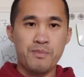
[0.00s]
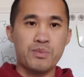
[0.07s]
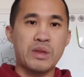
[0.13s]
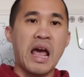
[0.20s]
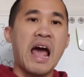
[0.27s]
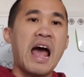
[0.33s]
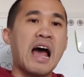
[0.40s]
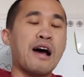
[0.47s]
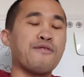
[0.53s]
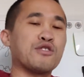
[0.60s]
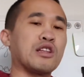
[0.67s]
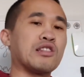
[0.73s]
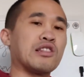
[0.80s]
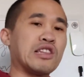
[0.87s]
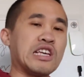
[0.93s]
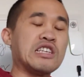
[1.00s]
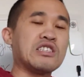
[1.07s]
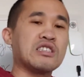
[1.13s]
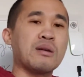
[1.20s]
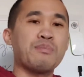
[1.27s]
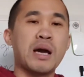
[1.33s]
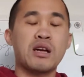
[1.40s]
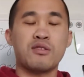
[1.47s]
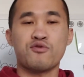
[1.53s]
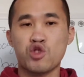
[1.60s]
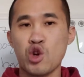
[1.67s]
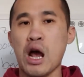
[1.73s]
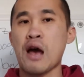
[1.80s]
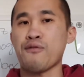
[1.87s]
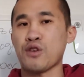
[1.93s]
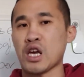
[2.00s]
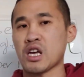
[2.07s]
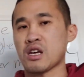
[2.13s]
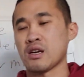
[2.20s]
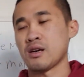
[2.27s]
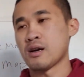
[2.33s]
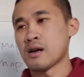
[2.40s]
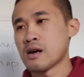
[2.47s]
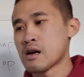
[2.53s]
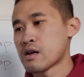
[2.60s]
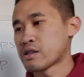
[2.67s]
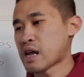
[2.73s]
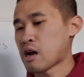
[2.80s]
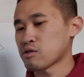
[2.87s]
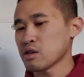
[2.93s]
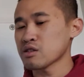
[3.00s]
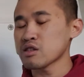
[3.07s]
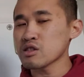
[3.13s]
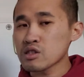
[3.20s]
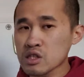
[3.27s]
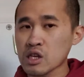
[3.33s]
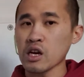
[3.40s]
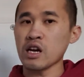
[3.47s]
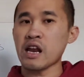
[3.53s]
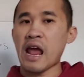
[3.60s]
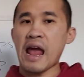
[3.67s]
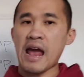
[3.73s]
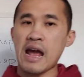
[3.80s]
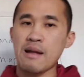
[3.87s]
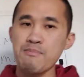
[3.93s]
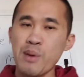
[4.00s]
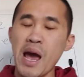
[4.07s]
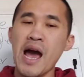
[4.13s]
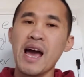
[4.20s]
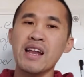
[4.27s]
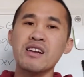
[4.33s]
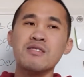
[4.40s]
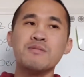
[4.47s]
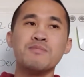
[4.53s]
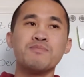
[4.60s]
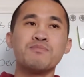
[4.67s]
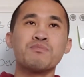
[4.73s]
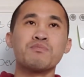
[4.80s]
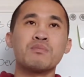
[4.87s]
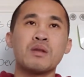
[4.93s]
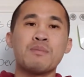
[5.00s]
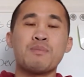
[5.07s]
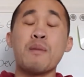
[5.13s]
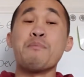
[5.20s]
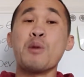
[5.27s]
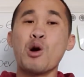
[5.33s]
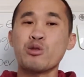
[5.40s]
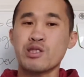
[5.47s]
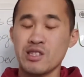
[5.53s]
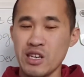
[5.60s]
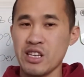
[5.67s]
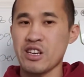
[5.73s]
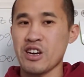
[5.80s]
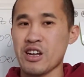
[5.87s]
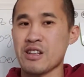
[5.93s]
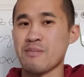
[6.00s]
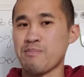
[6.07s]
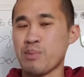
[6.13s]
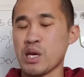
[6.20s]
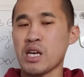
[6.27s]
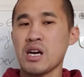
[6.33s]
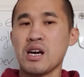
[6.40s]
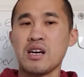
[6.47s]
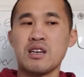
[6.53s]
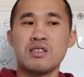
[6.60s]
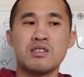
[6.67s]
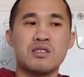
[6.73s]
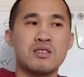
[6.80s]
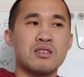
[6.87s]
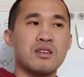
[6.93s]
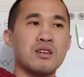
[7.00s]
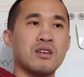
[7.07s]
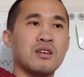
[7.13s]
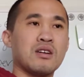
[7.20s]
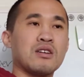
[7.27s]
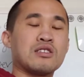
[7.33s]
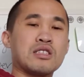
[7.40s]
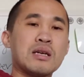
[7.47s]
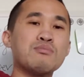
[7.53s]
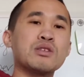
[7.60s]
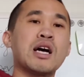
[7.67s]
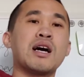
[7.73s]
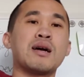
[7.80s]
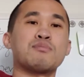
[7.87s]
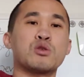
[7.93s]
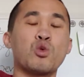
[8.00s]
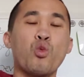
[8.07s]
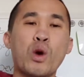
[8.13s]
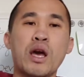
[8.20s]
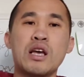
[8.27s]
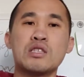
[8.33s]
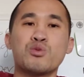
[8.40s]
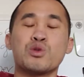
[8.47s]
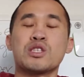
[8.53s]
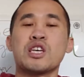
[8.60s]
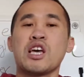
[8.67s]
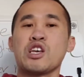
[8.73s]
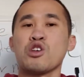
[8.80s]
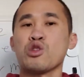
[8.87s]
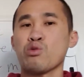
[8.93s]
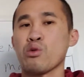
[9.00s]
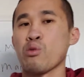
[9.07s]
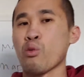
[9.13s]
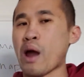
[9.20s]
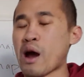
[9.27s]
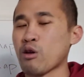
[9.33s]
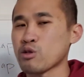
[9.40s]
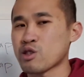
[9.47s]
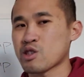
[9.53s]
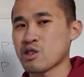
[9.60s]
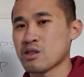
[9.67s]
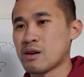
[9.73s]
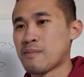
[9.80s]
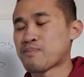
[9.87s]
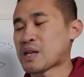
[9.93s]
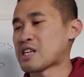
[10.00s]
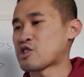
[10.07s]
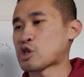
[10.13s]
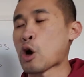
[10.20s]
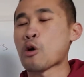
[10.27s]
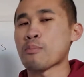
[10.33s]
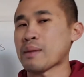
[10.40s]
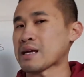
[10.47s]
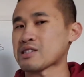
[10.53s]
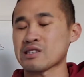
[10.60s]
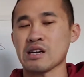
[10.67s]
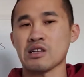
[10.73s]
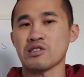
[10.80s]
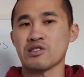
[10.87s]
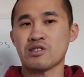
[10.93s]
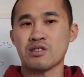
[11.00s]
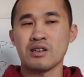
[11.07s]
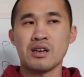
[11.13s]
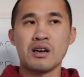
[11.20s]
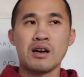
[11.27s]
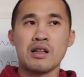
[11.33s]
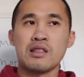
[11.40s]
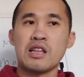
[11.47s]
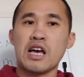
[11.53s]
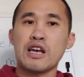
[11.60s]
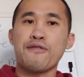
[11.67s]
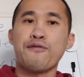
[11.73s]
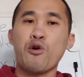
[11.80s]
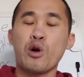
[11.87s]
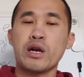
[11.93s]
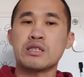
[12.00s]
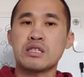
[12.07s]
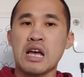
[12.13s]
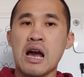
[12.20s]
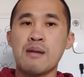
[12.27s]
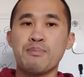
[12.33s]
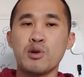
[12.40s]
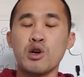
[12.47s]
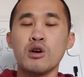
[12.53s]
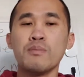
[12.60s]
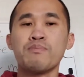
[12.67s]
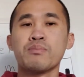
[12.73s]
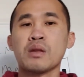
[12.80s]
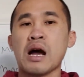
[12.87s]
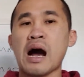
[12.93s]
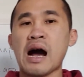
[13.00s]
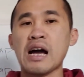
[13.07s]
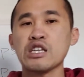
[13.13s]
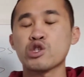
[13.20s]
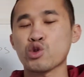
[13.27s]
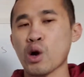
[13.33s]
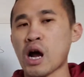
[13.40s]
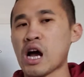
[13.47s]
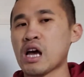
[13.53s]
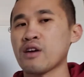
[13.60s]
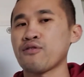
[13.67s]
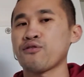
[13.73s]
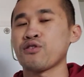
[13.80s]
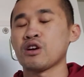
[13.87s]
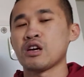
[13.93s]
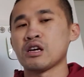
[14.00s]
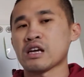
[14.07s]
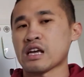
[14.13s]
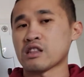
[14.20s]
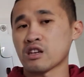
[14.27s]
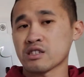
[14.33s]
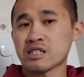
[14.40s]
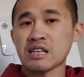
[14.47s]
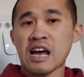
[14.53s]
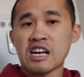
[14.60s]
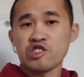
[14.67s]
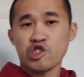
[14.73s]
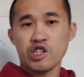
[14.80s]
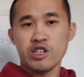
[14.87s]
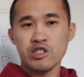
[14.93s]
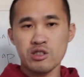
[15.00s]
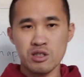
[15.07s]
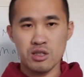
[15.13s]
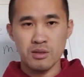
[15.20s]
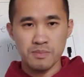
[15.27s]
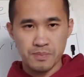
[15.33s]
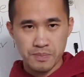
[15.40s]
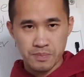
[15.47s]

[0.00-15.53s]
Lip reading: that have the least amount of traffic. Now this is good and bad, but mostly good, because sometimes Waze would take you through routes that don't make sense. Like, for example, I drive in Los Angeles,